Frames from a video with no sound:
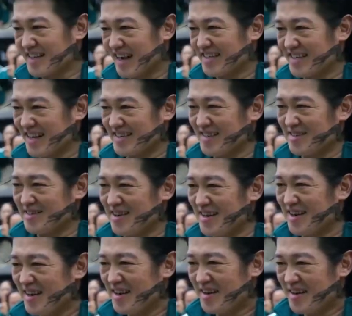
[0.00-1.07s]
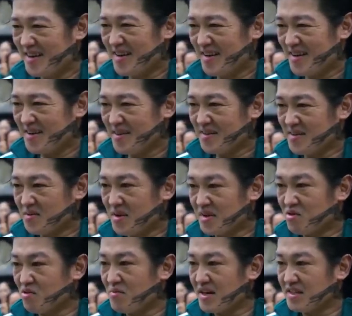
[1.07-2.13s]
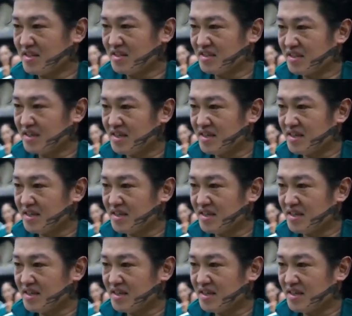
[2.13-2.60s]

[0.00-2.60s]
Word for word: us that something is off with Ilnam, and though it's not too